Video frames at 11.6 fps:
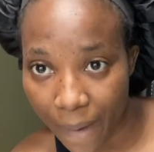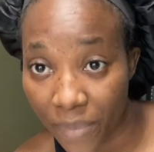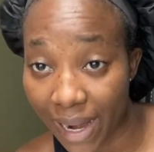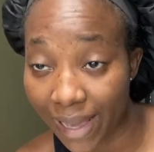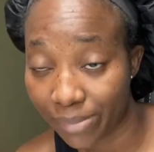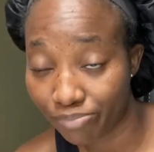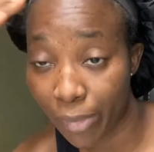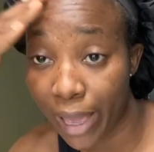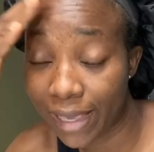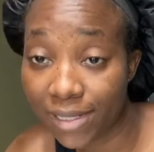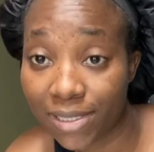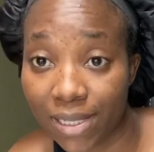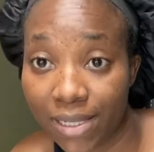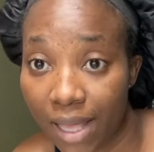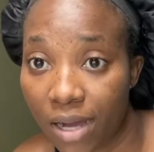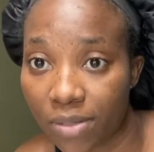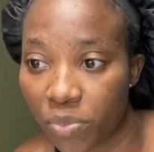But I guess
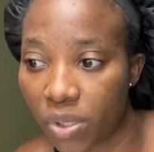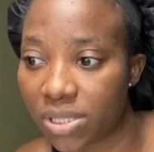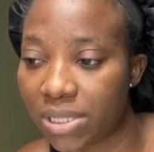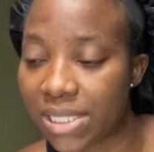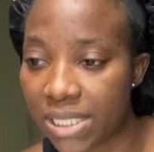not, because the